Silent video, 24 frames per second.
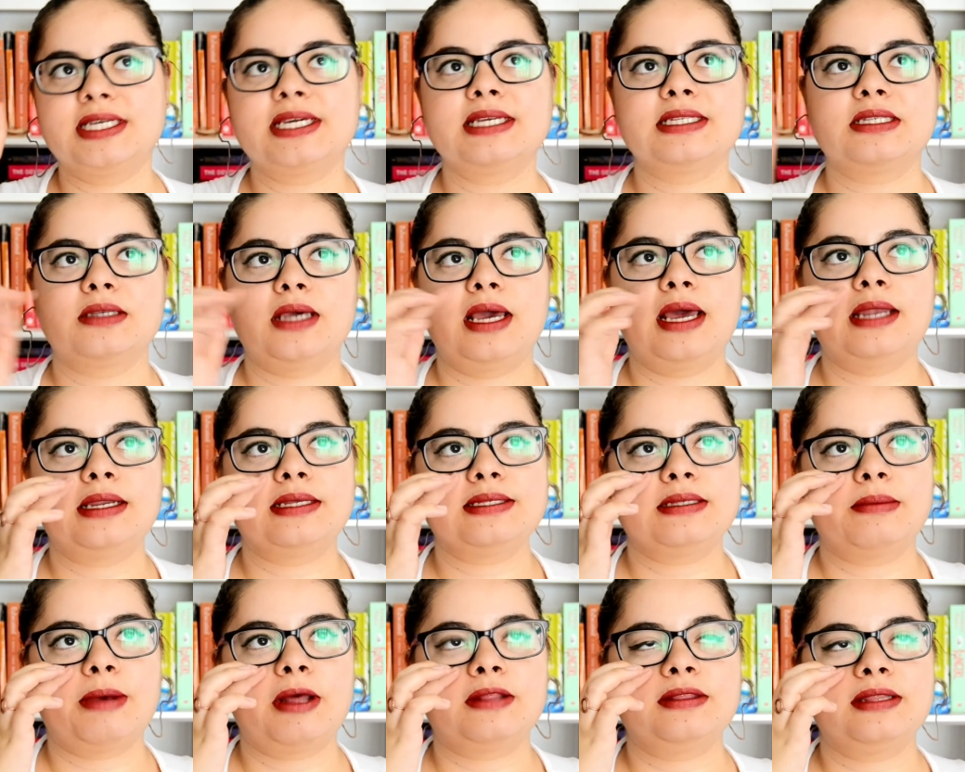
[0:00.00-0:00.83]
It's
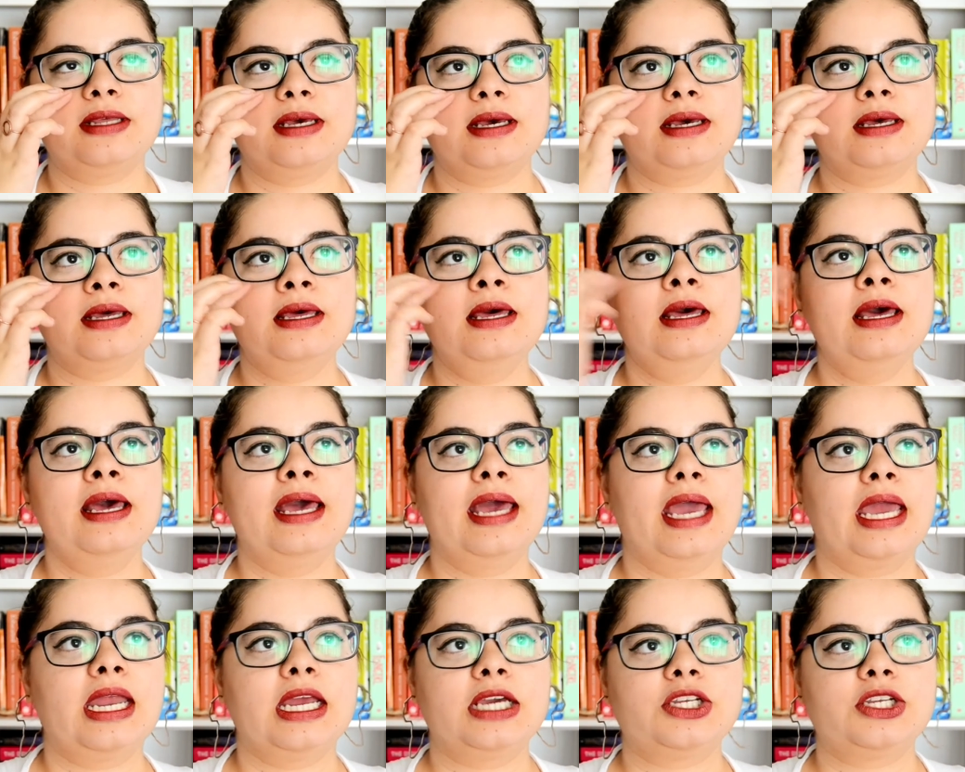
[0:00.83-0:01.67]
about the
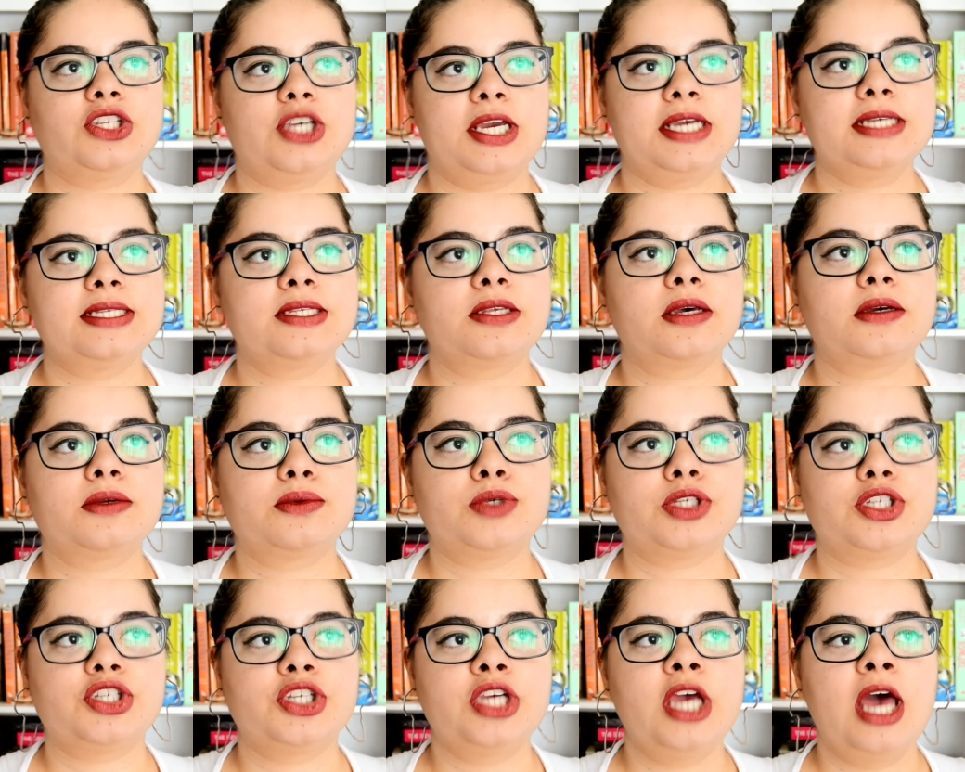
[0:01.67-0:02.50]
NHS, so
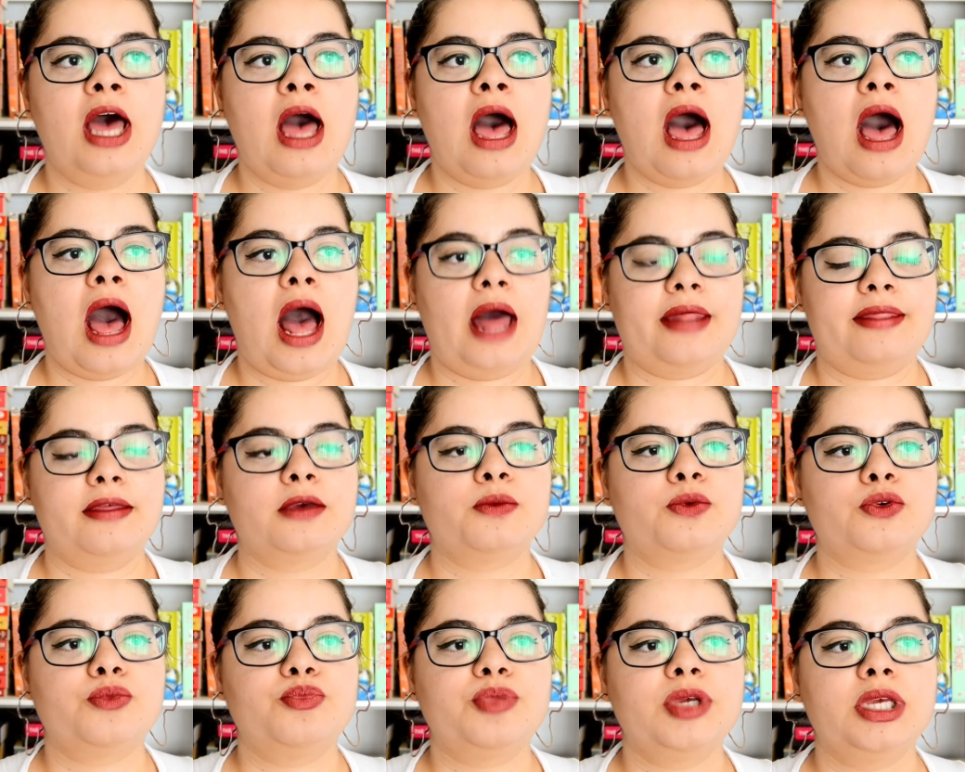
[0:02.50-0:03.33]
which I think
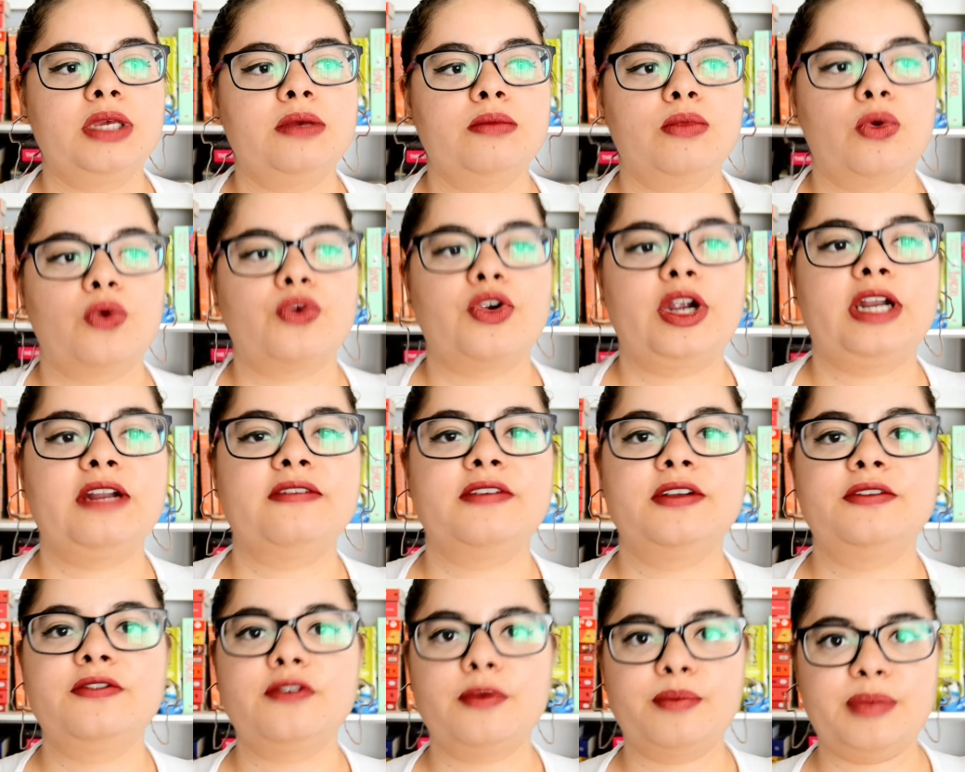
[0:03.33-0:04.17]
would be more
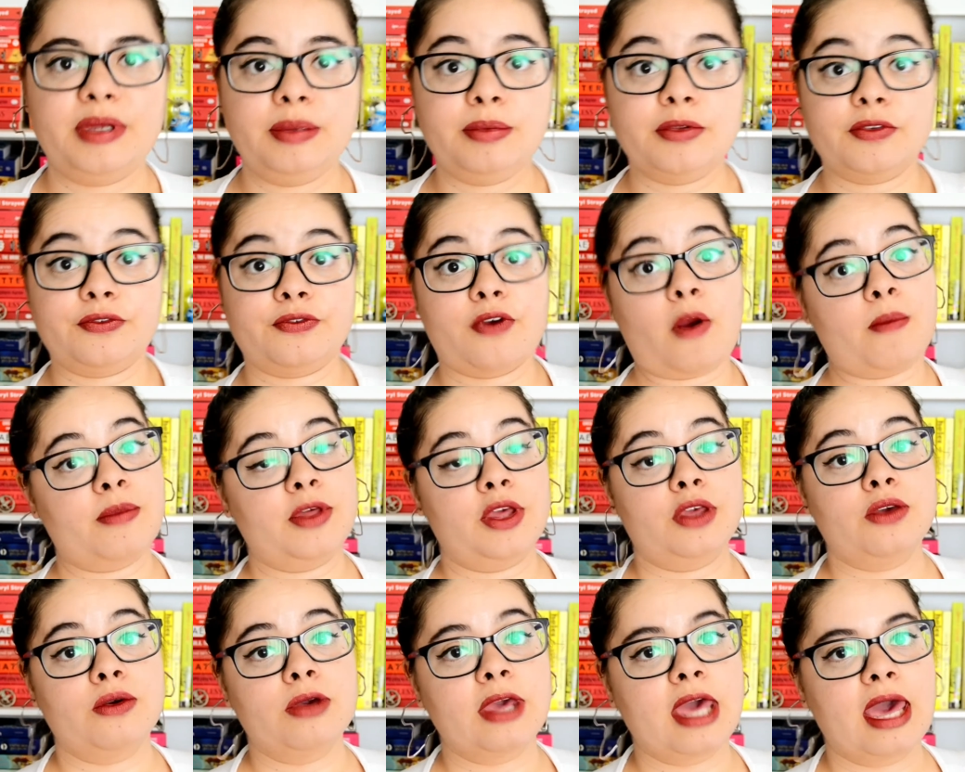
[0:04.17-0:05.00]
relevant for people from the
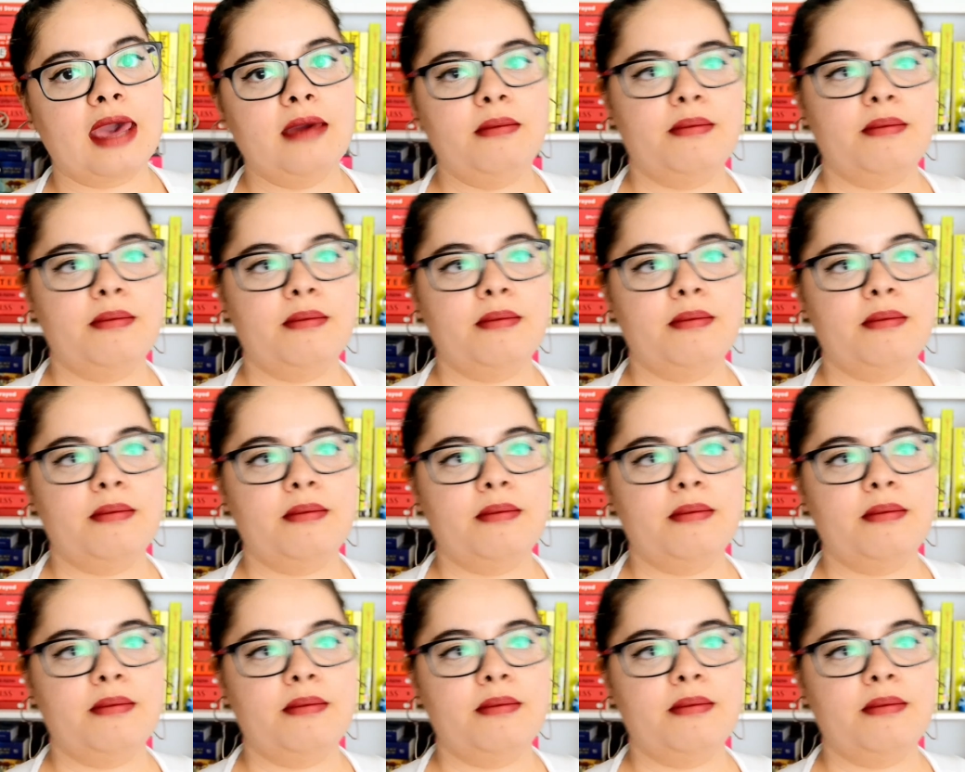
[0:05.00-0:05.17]
UK.